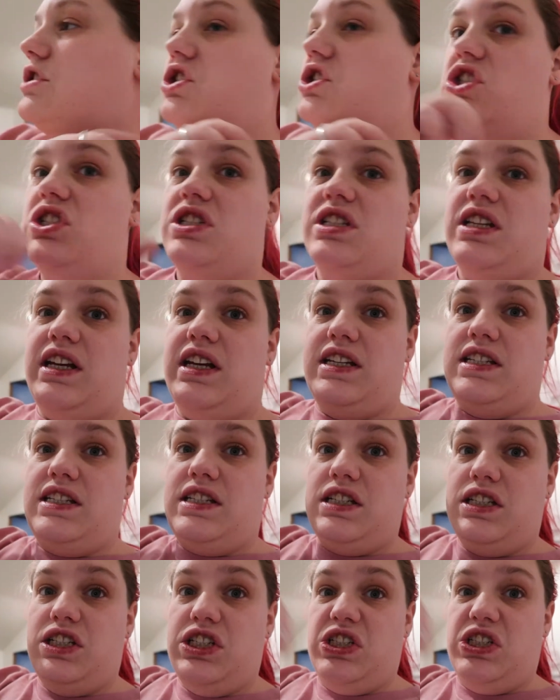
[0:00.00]
she just likes
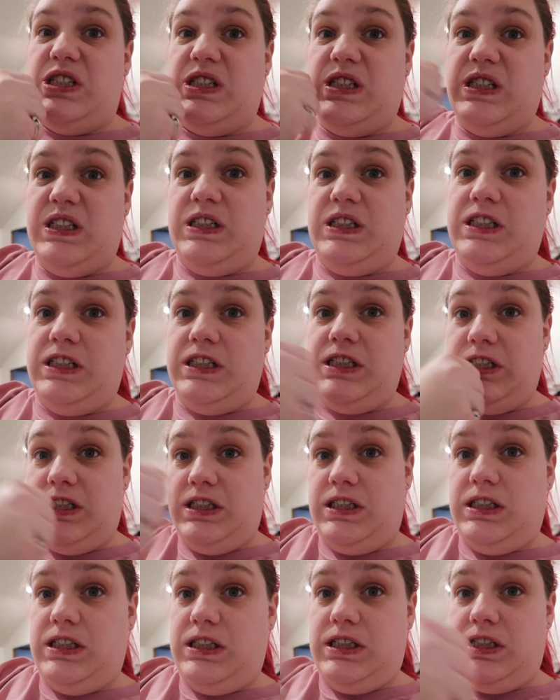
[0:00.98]
to,
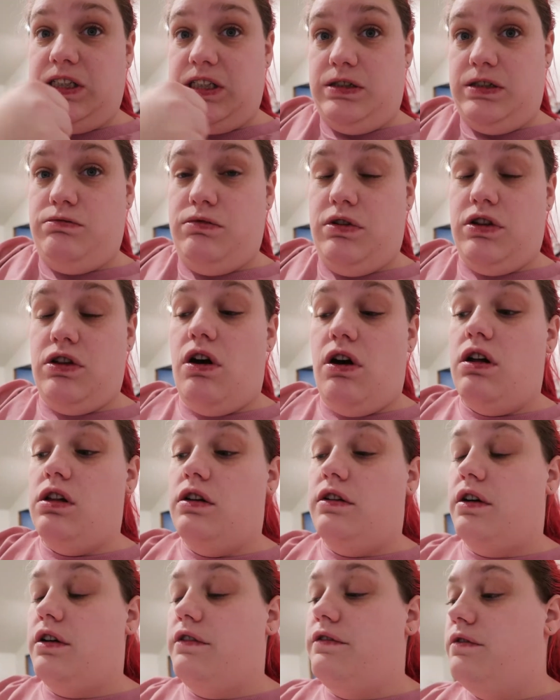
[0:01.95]
with
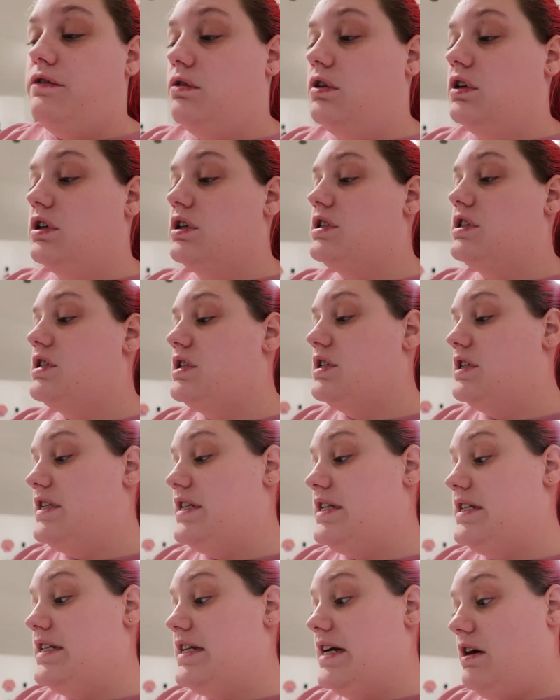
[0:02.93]
all of her force,
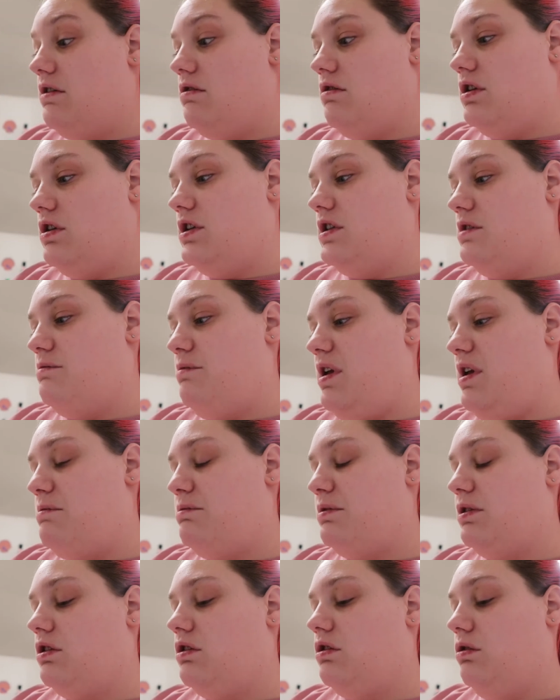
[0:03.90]
down onto the
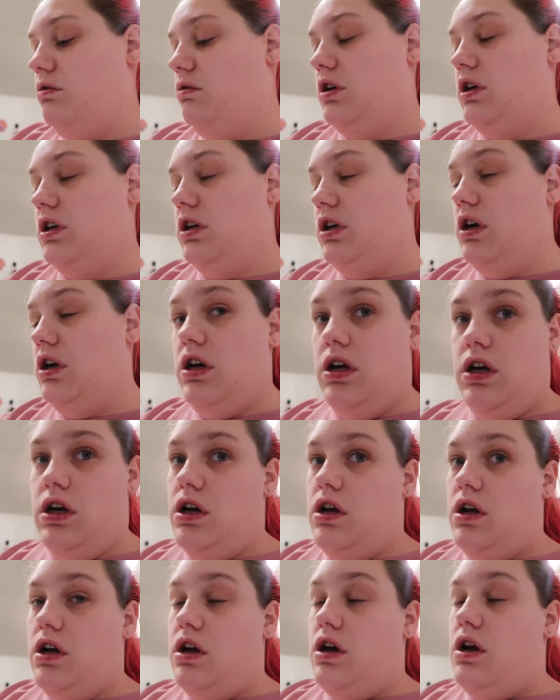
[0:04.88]
paper or
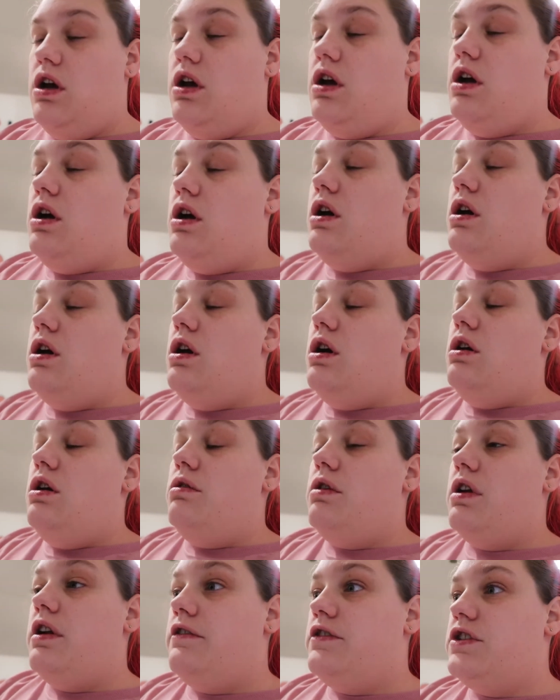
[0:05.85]

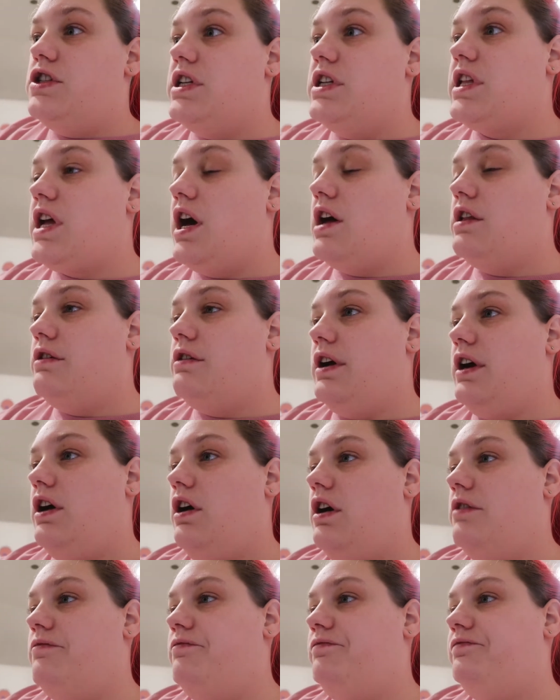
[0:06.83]
whatever she's coloring
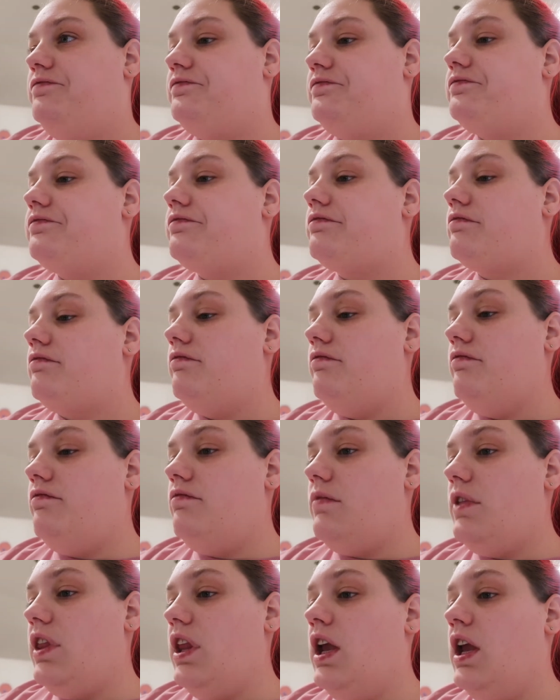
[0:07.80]
on.
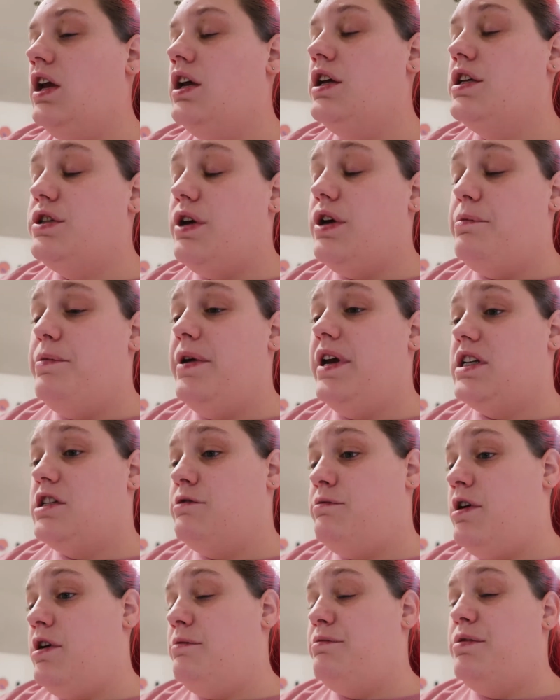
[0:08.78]
So I picked
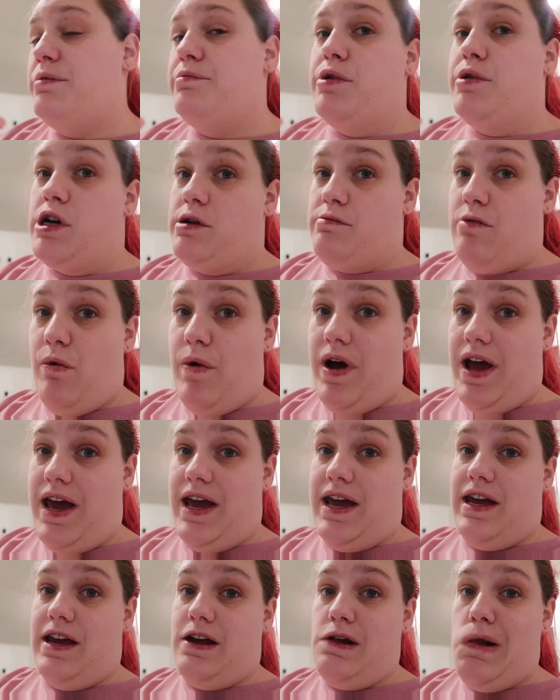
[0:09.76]
them up, put them
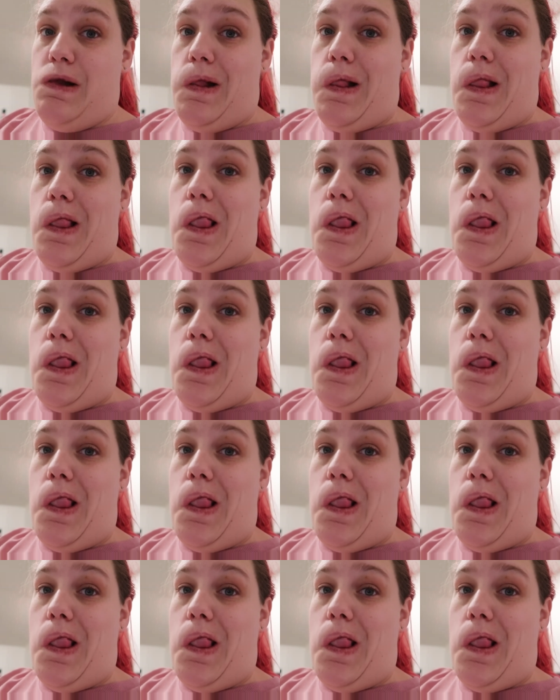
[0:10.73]
away.